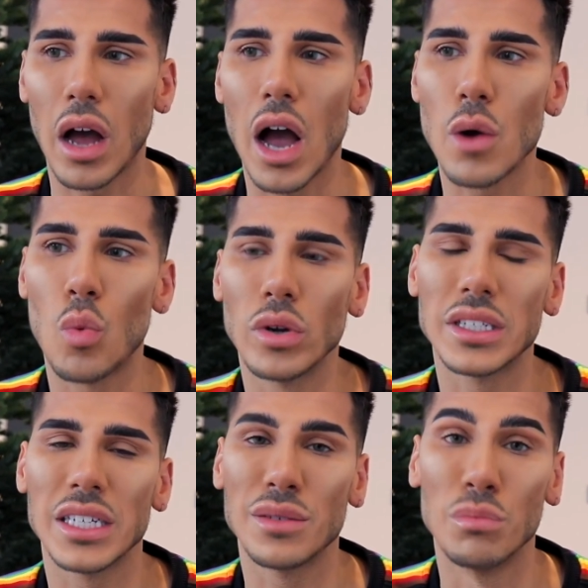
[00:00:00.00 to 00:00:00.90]
I
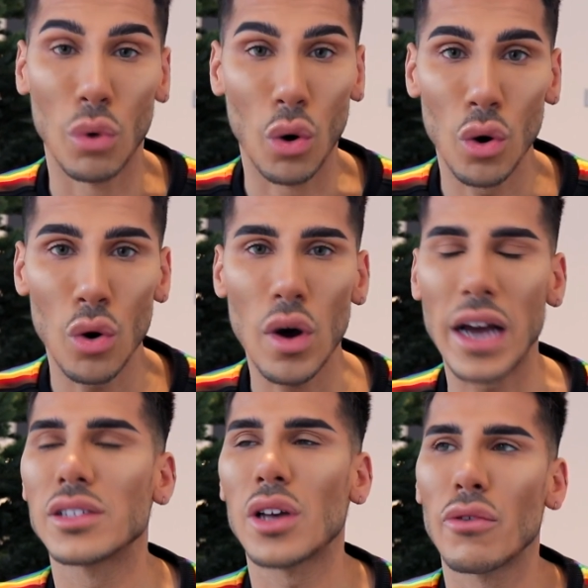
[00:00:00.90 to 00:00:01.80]
wanted more,
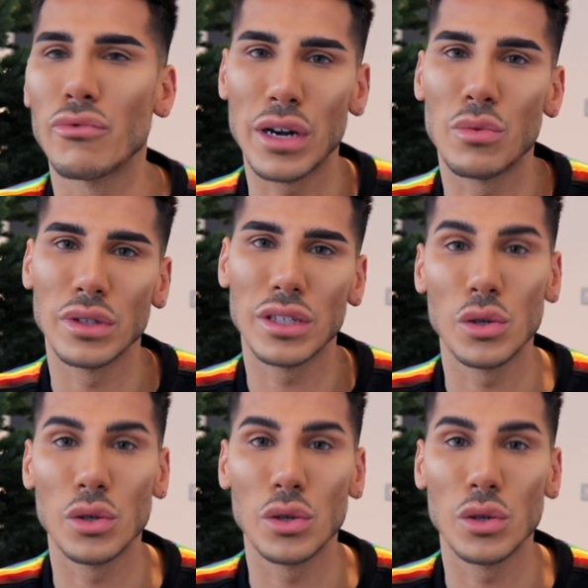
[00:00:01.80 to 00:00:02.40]
and so I really wanted